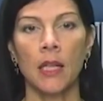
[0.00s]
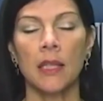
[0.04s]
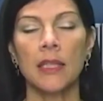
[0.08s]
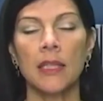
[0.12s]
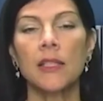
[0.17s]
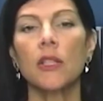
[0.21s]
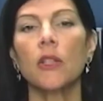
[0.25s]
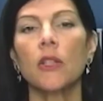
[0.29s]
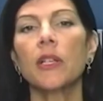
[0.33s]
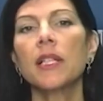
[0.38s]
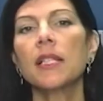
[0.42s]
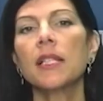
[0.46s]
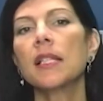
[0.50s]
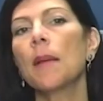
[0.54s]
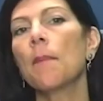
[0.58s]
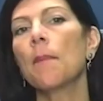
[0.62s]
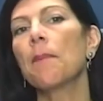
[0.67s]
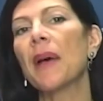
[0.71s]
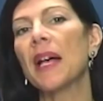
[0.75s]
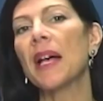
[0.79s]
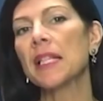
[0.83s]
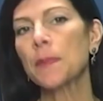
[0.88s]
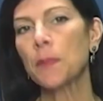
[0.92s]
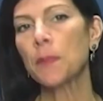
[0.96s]
Let's look at some
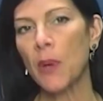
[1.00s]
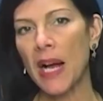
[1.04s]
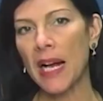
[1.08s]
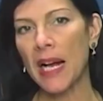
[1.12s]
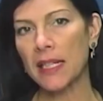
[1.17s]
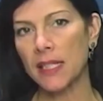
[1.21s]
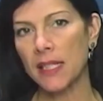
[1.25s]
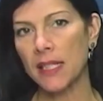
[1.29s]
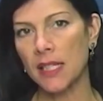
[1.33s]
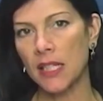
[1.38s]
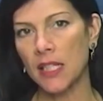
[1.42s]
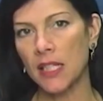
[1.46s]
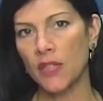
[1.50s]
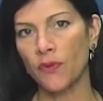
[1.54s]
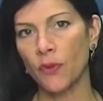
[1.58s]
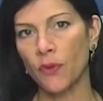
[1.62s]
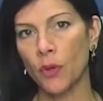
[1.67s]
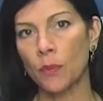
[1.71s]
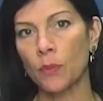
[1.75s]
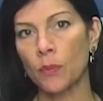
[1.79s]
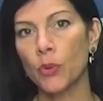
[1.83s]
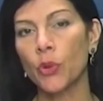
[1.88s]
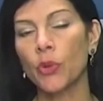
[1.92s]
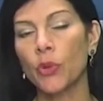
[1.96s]
best practices
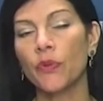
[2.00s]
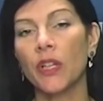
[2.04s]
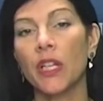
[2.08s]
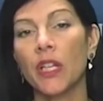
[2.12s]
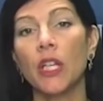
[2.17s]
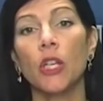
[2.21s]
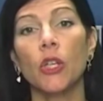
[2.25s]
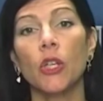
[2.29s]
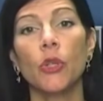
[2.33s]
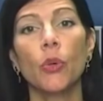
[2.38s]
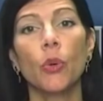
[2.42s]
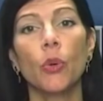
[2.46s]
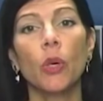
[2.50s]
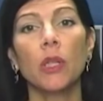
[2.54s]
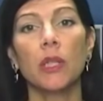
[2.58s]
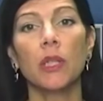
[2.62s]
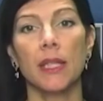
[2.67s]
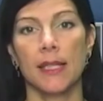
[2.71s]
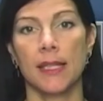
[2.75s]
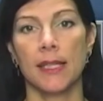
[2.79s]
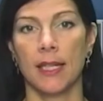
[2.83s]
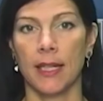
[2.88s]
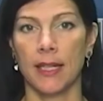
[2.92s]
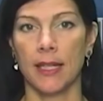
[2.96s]
for improving your
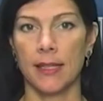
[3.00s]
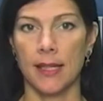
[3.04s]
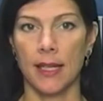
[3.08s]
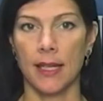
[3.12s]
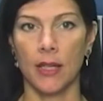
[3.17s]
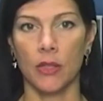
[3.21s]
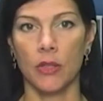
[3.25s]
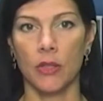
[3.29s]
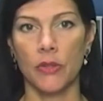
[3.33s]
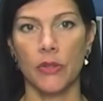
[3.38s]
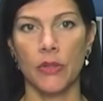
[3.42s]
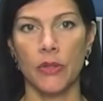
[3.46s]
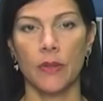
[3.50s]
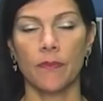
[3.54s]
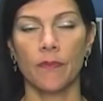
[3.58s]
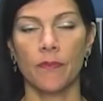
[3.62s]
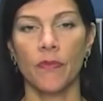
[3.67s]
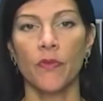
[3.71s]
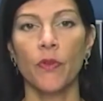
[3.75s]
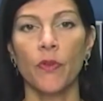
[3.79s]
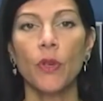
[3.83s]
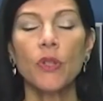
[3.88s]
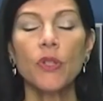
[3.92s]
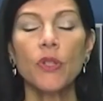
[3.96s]
listening skills.
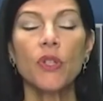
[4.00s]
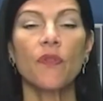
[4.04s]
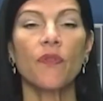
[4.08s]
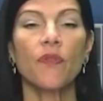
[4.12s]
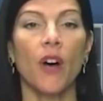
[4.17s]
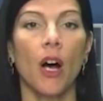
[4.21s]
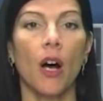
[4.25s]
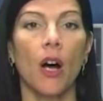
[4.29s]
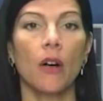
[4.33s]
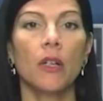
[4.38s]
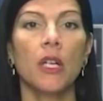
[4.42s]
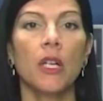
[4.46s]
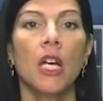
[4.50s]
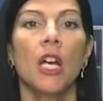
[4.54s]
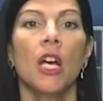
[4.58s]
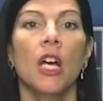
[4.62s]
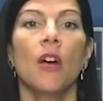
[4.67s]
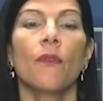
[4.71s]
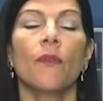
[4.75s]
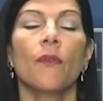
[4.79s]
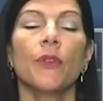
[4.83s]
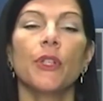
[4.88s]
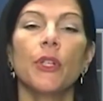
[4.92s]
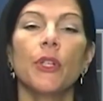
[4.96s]
First of all,
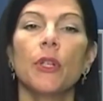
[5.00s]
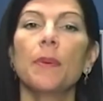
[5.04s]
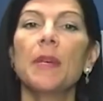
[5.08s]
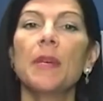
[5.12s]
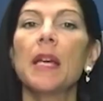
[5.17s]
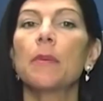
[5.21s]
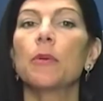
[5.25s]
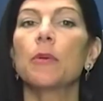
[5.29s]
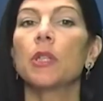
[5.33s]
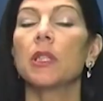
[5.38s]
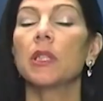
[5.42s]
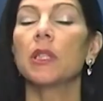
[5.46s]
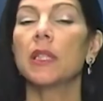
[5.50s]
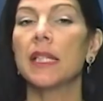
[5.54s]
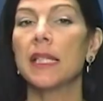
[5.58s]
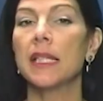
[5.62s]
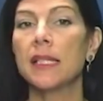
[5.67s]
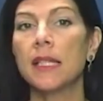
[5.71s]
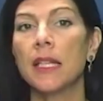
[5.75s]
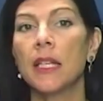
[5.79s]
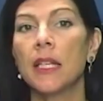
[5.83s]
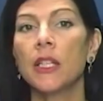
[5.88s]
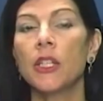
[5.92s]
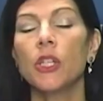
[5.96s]
for you to be able to
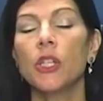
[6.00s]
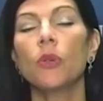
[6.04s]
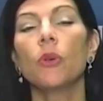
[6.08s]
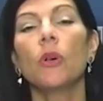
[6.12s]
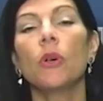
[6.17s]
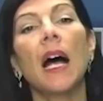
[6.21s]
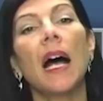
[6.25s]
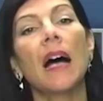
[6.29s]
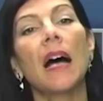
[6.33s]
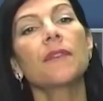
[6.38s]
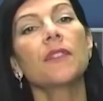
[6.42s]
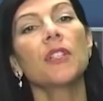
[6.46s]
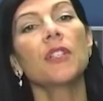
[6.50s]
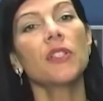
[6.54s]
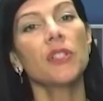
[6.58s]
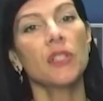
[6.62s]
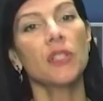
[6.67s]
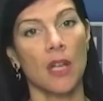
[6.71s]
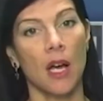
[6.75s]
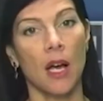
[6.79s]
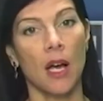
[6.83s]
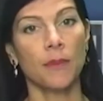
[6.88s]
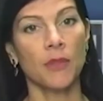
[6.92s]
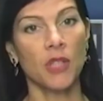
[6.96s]
listen, you'll have to
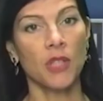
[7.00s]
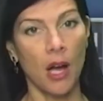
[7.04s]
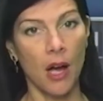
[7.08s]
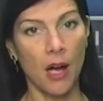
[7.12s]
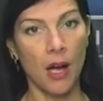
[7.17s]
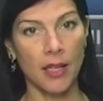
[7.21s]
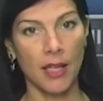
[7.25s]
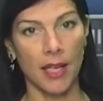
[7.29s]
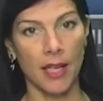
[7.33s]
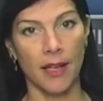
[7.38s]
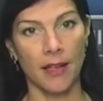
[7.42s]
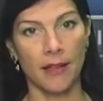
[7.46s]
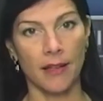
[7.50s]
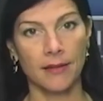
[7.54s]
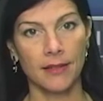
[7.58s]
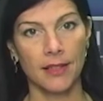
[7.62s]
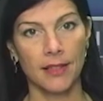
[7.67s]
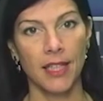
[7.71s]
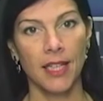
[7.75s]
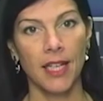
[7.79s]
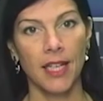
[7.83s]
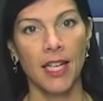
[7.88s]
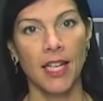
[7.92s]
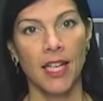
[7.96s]
stop talking.
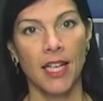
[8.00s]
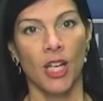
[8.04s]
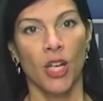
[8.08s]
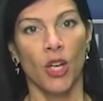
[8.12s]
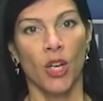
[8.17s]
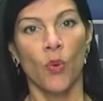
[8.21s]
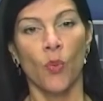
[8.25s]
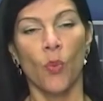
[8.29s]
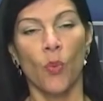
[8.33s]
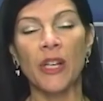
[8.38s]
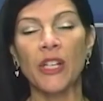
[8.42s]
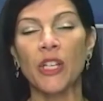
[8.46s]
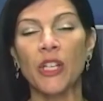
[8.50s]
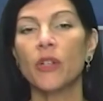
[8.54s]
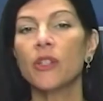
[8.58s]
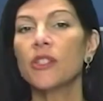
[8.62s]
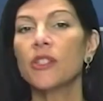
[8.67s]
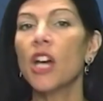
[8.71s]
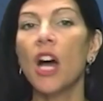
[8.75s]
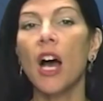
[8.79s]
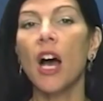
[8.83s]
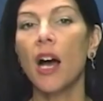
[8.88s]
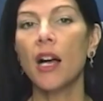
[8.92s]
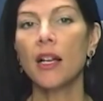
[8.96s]
When you're
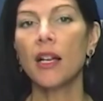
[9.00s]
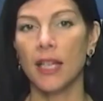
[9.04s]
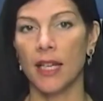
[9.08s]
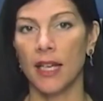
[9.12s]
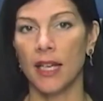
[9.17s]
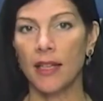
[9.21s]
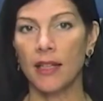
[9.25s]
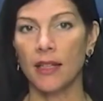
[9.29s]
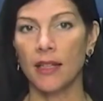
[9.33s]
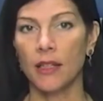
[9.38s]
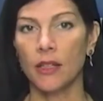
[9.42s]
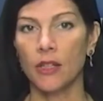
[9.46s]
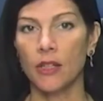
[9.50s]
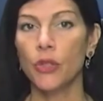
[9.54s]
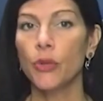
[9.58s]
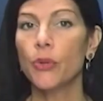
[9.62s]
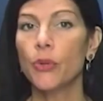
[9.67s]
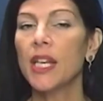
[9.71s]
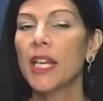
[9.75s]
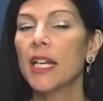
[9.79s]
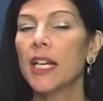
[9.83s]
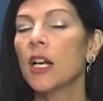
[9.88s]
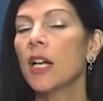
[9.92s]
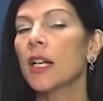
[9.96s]
talking, you
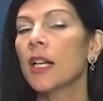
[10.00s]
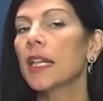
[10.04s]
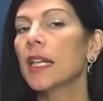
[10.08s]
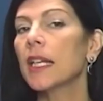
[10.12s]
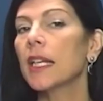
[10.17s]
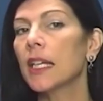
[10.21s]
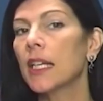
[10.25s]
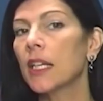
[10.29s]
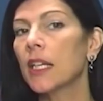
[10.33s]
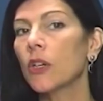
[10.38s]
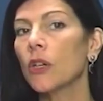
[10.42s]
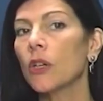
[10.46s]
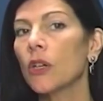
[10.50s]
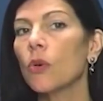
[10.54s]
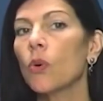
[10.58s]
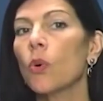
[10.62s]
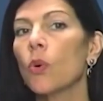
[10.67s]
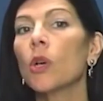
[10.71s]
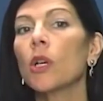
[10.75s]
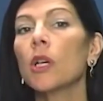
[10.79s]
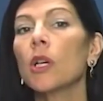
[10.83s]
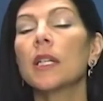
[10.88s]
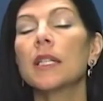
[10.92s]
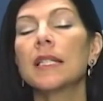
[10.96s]
cannot hear
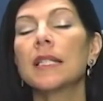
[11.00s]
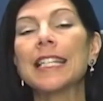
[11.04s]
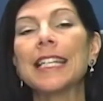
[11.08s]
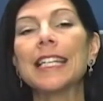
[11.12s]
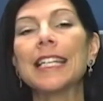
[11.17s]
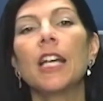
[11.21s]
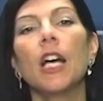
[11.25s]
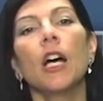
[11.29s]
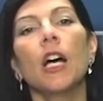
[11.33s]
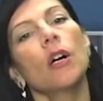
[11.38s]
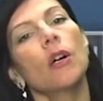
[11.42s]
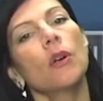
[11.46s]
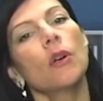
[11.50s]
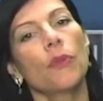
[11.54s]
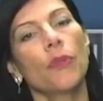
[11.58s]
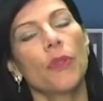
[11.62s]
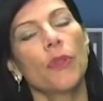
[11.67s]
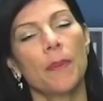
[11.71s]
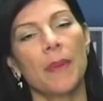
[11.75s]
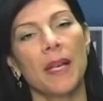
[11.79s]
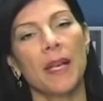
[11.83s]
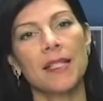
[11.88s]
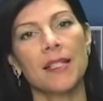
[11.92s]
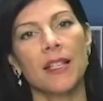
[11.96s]
or decode
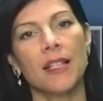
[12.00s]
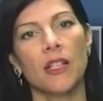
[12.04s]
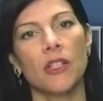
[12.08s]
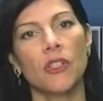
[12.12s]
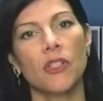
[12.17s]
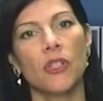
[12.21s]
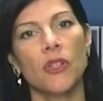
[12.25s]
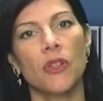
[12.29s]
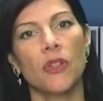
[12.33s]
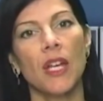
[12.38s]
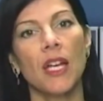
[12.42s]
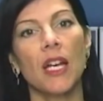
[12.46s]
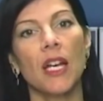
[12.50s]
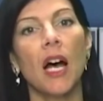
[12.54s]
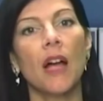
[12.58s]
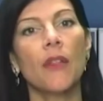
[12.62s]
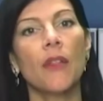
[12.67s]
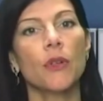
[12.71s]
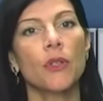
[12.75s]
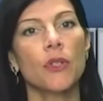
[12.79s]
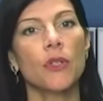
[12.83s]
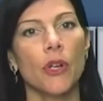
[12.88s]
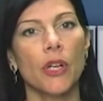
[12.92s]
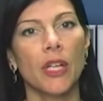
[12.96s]
the message that
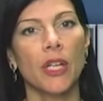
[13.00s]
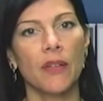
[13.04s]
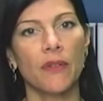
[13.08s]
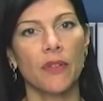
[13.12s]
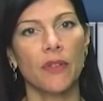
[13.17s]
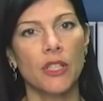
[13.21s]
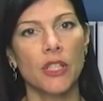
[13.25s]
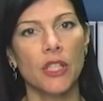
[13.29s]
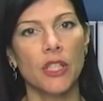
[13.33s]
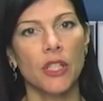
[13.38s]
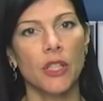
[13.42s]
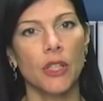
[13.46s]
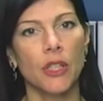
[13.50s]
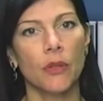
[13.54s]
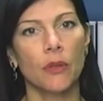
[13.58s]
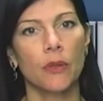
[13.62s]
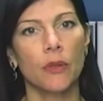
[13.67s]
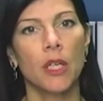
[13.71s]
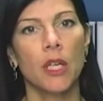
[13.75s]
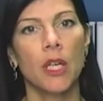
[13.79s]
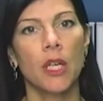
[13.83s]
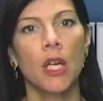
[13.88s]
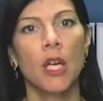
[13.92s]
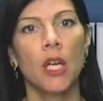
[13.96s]
others are giving to you.